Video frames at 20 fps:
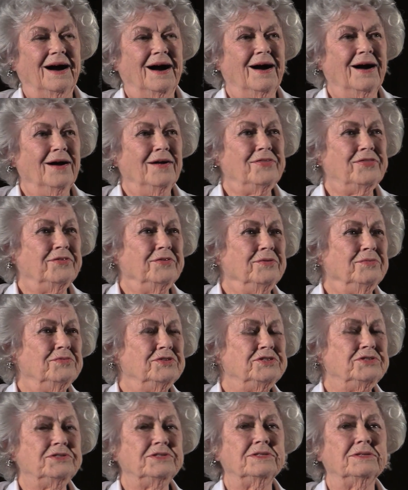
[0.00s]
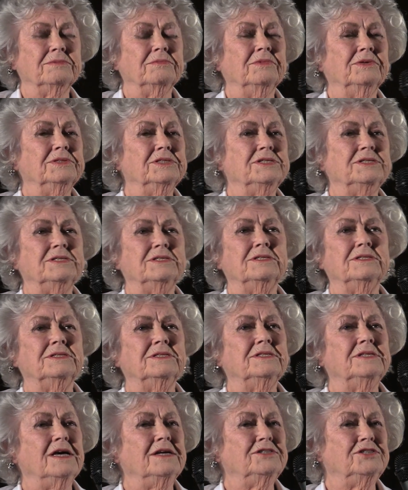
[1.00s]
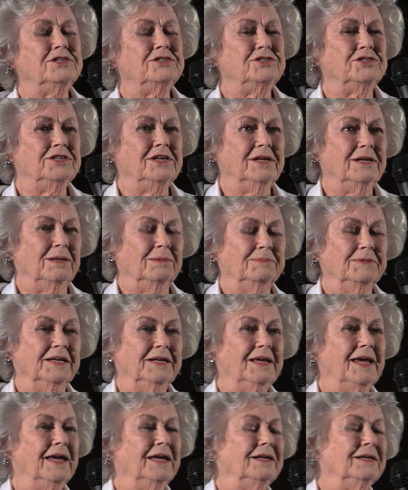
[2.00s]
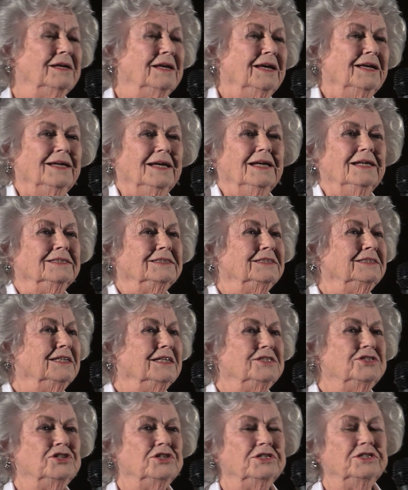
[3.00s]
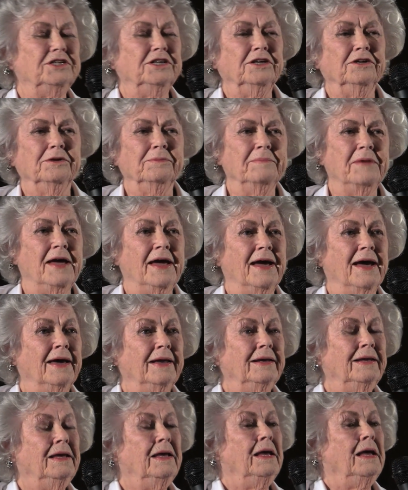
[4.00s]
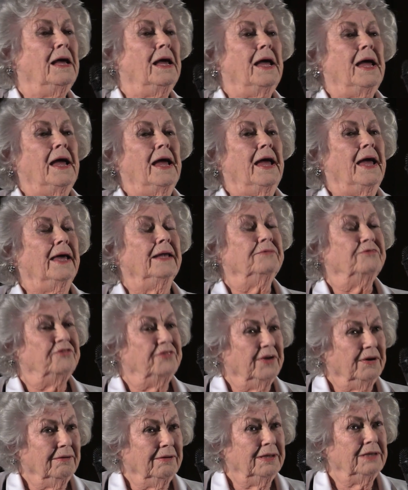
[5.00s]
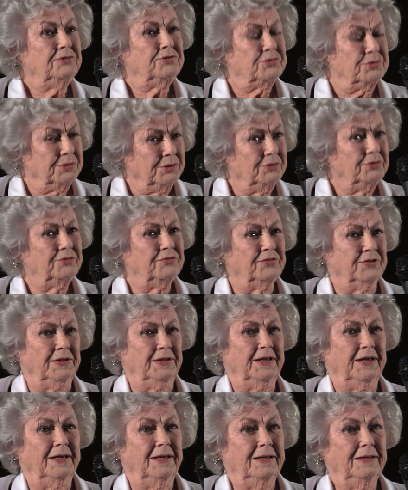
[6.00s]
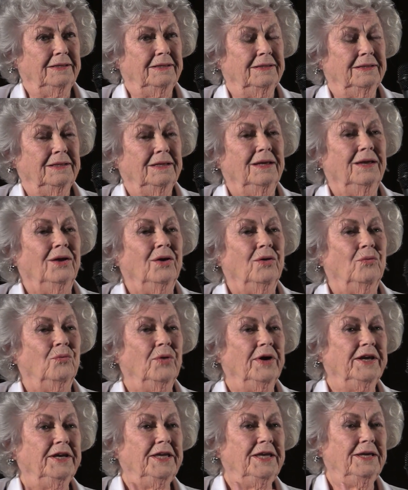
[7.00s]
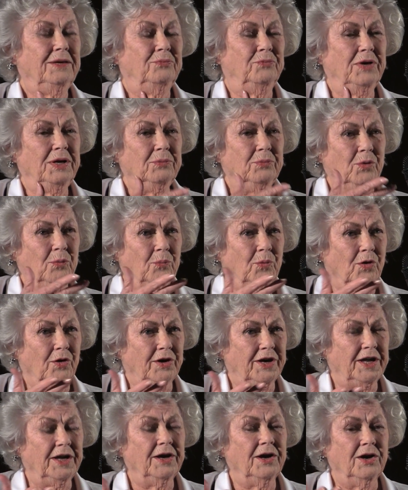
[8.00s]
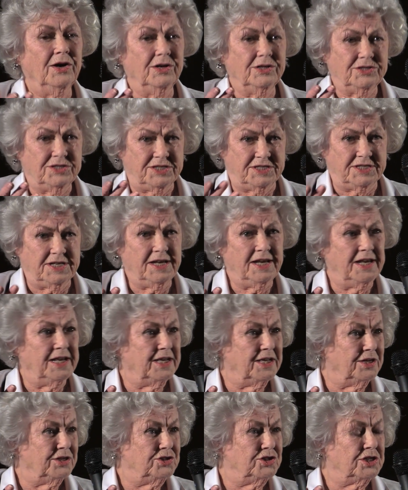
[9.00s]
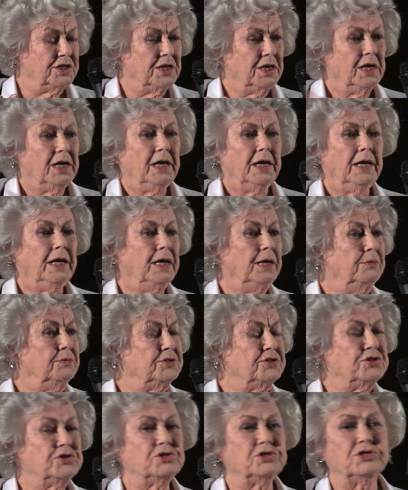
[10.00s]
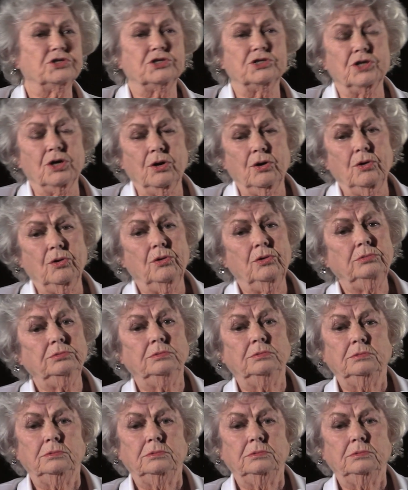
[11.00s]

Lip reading: Arthur was such a gentleman and such a dear man, and very truthfully, when we were working on stage, he was so